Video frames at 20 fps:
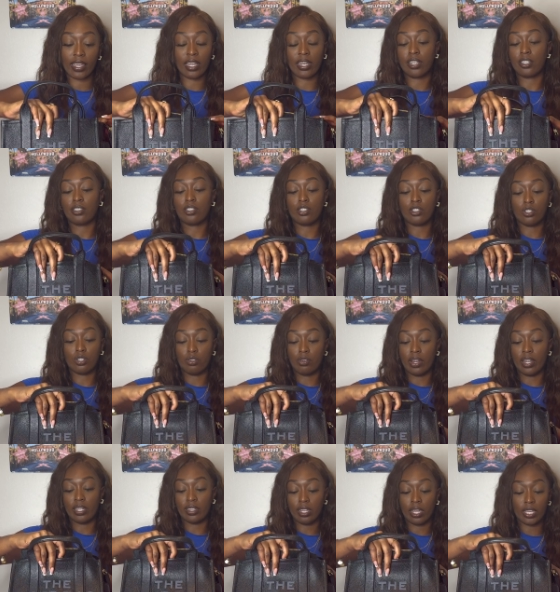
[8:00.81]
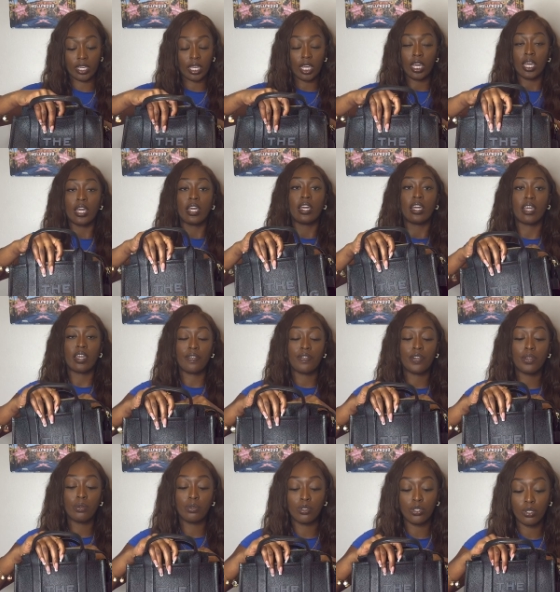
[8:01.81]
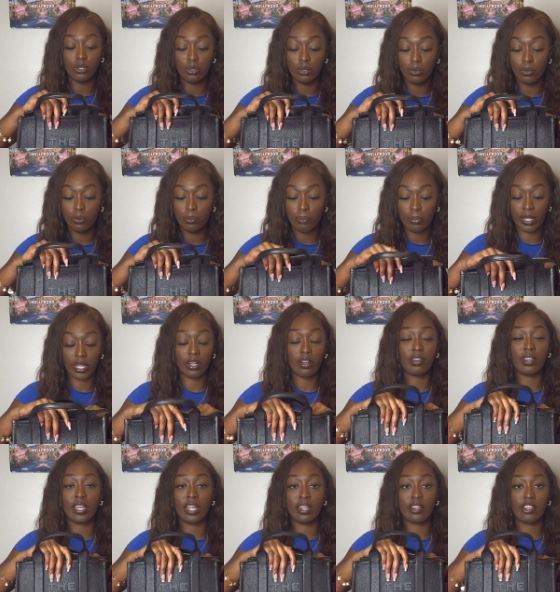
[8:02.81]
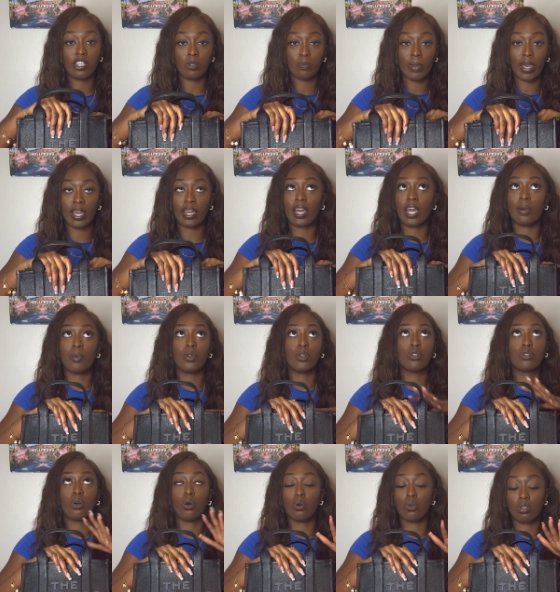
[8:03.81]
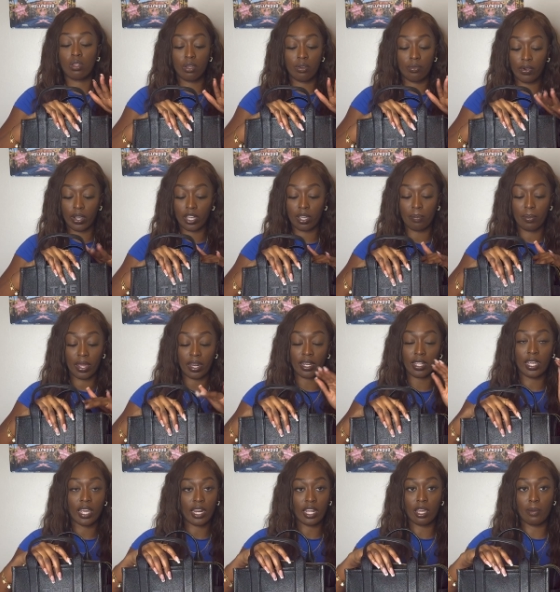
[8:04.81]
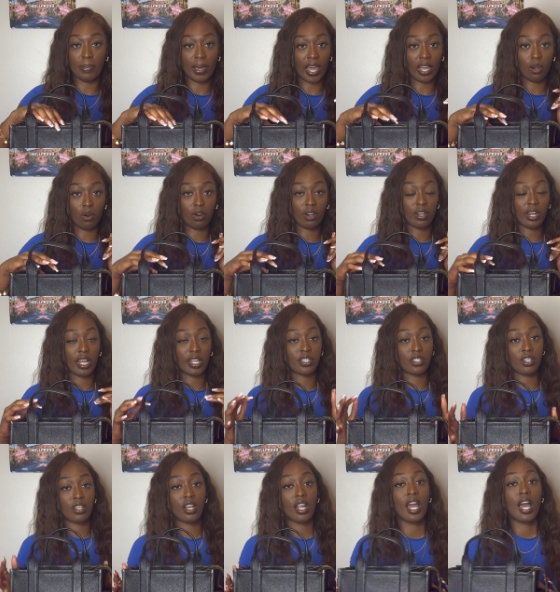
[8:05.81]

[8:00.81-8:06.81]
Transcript: and it's just great. Like, if you do plan on getting this bag, I would totally recommend getting a bag organizer.